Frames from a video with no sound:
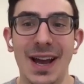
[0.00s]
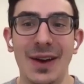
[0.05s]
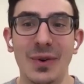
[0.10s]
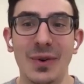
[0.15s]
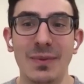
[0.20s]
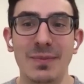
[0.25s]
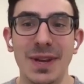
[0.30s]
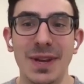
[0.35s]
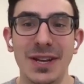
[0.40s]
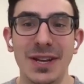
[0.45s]
I
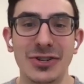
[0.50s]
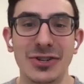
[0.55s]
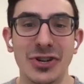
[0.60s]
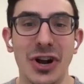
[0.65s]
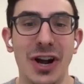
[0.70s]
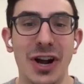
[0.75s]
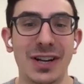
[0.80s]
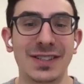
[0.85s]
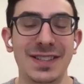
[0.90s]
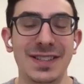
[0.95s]
would be
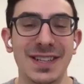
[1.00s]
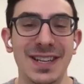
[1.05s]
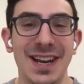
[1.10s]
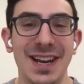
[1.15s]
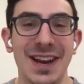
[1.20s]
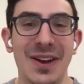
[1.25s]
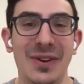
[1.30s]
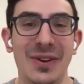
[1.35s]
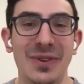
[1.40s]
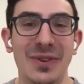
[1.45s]
shocked
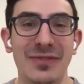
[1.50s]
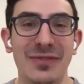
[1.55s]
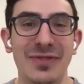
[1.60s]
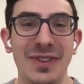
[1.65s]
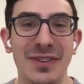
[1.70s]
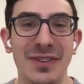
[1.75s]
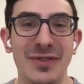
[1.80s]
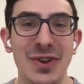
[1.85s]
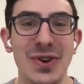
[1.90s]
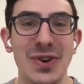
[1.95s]
you know if,
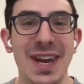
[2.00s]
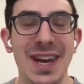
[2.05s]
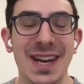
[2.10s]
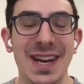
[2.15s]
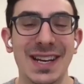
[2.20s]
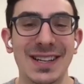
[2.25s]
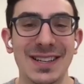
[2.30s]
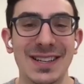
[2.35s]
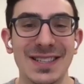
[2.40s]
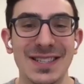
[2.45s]
if you
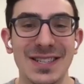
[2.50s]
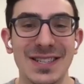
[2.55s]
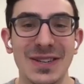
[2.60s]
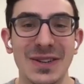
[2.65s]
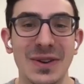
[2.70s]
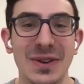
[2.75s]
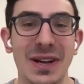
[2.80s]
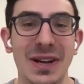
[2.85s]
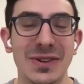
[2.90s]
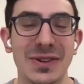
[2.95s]
didn't because
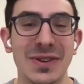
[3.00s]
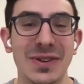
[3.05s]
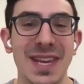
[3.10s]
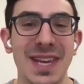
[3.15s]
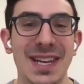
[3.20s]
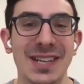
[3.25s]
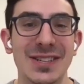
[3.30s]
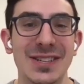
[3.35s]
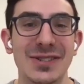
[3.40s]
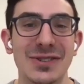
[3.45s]
you guys are
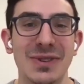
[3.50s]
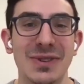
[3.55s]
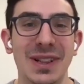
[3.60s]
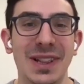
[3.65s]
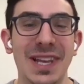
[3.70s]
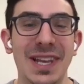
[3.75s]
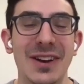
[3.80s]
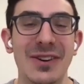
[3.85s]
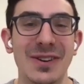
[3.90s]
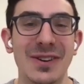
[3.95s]
the industry
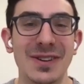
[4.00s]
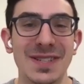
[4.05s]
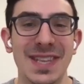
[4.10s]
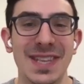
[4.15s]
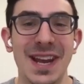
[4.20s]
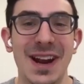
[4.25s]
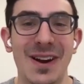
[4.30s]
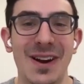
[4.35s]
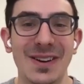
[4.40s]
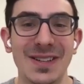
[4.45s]
leaders
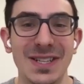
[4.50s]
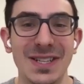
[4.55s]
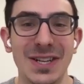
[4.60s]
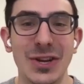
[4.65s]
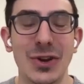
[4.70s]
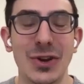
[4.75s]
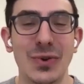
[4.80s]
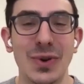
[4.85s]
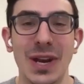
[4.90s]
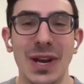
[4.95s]
there
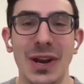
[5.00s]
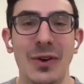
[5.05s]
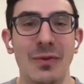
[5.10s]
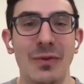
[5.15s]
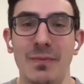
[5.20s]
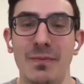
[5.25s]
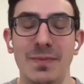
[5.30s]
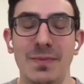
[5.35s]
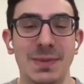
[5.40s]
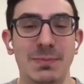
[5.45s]
too you
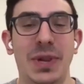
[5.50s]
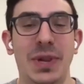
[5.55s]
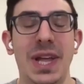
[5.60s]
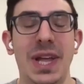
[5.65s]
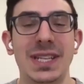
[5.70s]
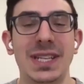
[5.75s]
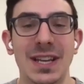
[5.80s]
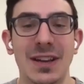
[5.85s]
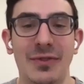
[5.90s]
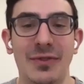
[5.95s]
know
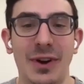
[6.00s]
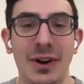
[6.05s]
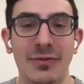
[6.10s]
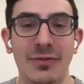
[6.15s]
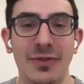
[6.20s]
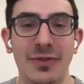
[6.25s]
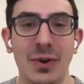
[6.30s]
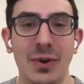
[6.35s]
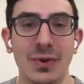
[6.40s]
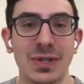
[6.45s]
plenty of
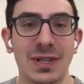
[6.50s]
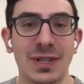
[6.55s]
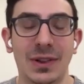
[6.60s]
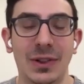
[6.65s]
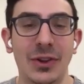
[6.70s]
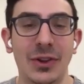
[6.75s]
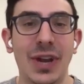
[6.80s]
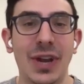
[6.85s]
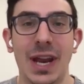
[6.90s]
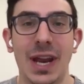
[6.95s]
our folks
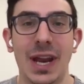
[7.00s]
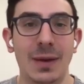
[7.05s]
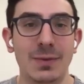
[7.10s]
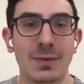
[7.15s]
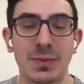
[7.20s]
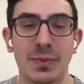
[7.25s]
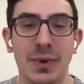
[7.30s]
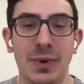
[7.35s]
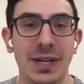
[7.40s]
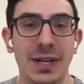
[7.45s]
look at
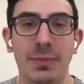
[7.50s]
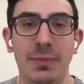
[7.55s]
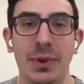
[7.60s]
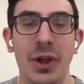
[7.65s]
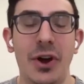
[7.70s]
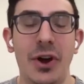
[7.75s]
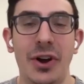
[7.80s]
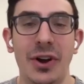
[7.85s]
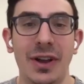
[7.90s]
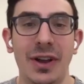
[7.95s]
hubspot
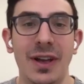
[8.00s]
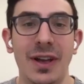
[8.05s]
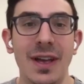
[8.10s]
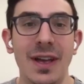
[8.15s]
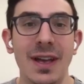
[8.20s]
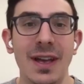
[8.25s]
blog